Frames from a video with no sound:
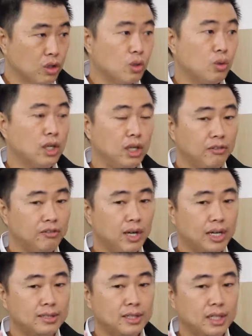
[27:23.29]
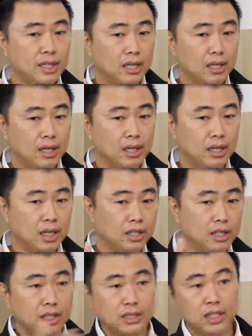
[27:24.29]
So if let's say that
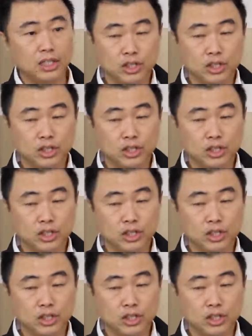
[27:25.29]
in this